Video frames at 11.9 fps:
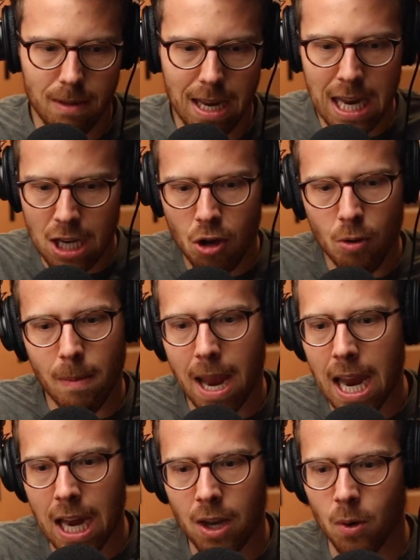
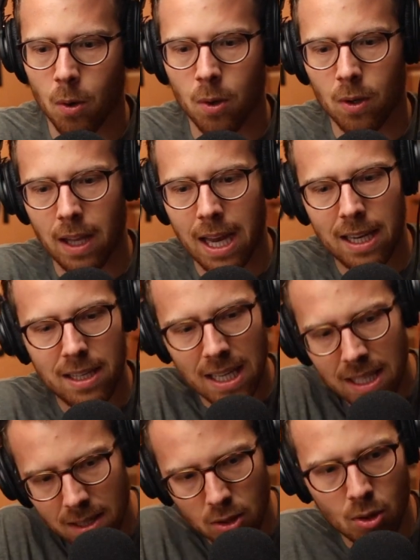inhumane or like
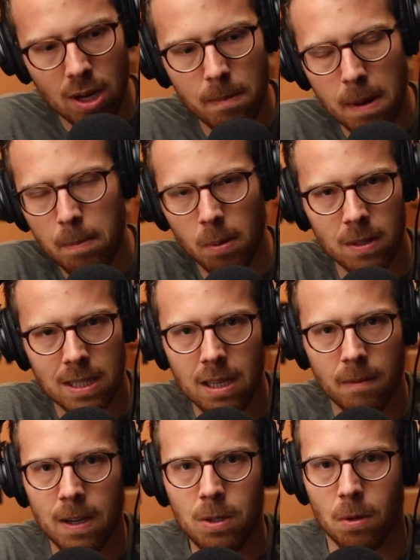didn't treat people as
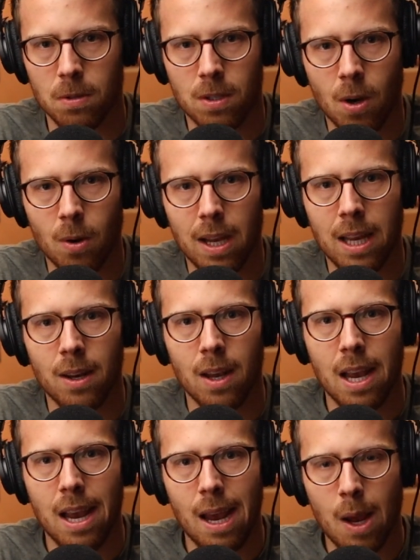individuals. No, it
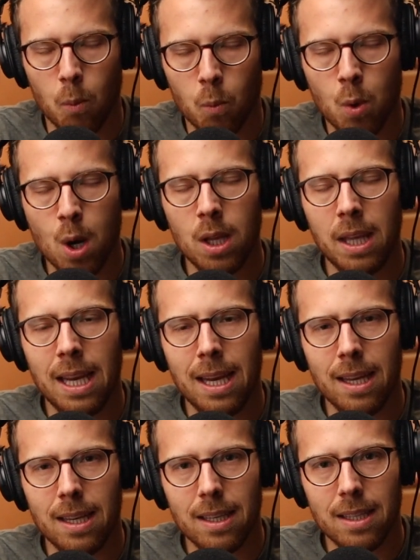
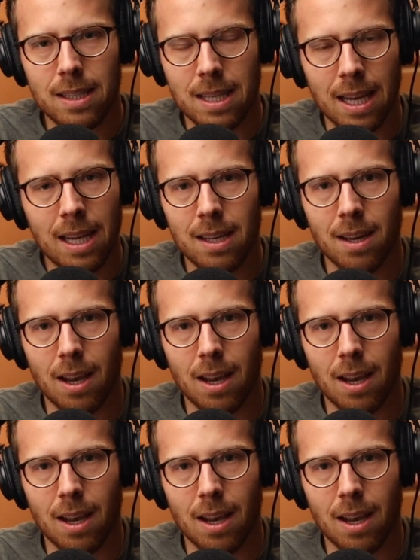really did